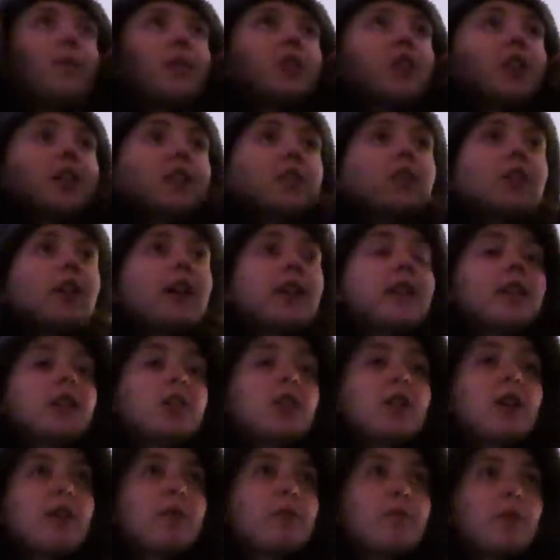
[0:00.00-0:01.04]
but she hasn't got any
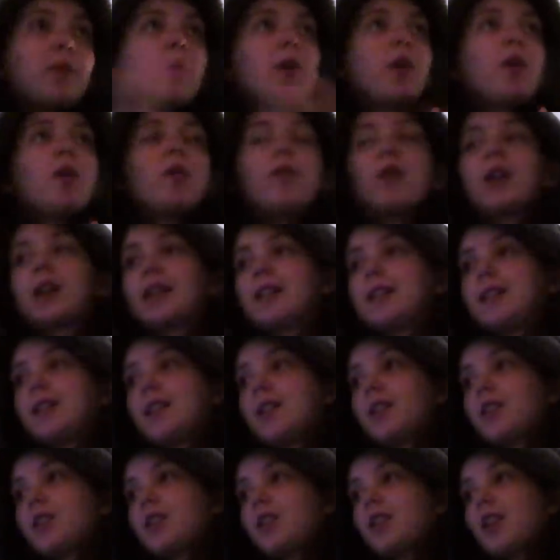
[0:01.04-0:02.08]
shampoo or
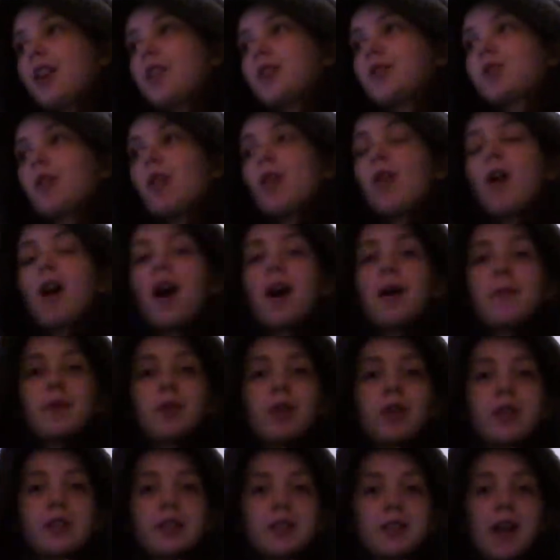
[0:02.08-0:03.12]
conditioner, so I'm
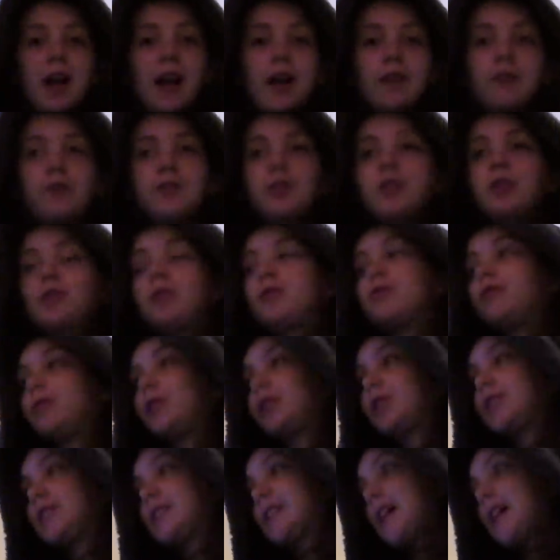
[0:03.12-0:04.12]
going to have to run